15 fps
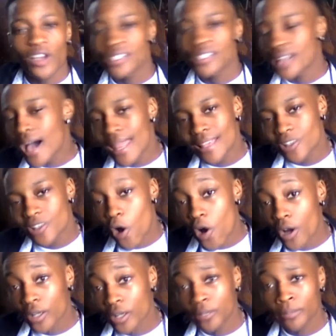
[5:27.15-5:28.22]
it's not as
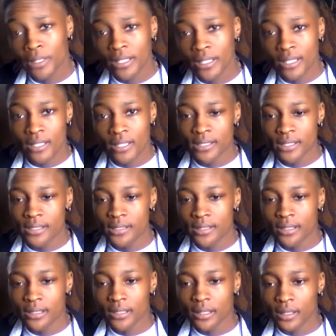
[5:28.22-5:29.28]
hard because
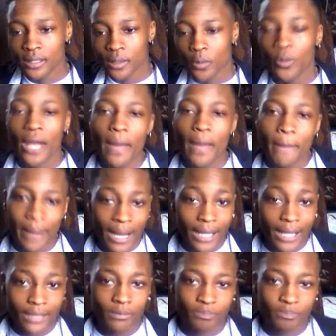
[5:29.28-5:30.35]
when I
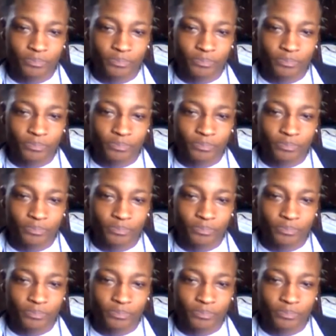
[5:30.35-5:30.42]
bind,